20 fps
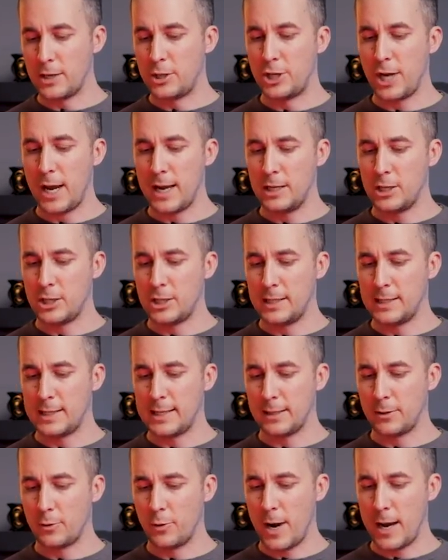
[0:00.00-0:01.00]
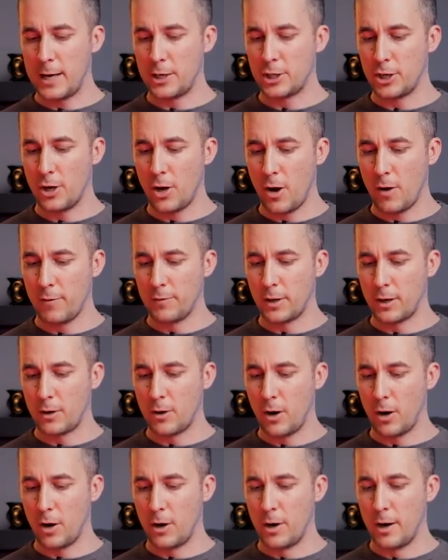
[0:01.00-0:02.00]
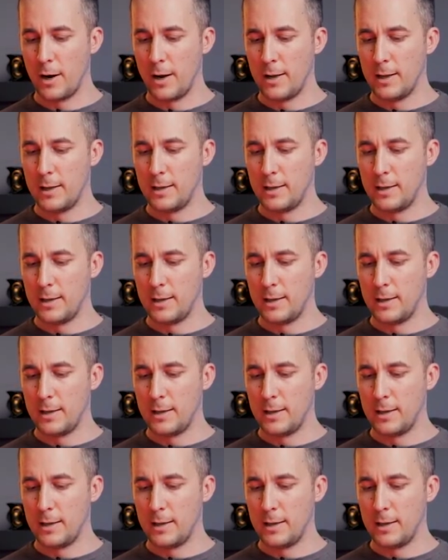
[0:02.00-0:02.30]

change the saturation of the color.